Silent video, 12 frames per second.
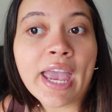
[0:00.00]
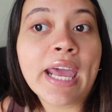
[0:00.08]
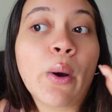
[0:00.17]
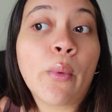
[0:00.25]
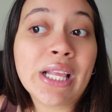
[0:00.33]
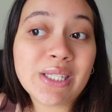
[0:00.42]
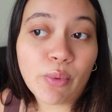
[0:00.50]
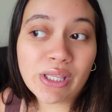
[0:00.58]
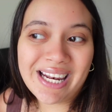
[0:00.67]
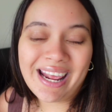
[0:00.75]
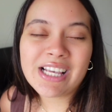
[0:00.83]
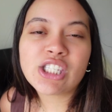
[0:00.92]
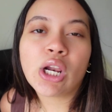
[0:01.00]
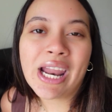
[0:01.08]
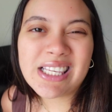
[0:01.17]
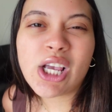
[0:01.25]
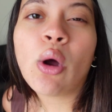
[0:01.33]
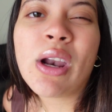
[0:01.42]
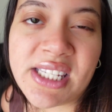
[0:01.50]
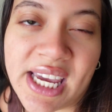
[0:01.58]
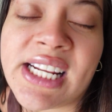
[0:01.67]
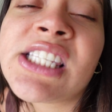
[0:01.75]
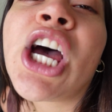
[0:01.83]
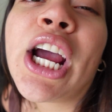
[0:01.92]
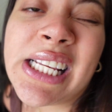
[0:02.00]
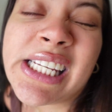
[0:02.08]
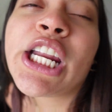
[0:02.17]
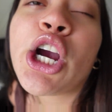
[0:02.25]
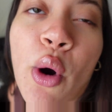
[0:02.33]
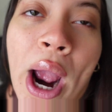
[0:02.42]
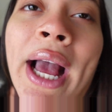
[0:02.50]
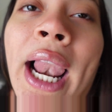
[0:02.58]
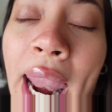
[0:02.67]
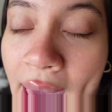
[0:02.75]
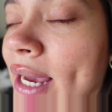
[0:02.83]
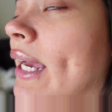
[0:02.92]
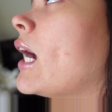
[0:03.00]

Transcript: Ain't a winter wonderland. So let's go. Let's get it started. Let's get it crack a lacking.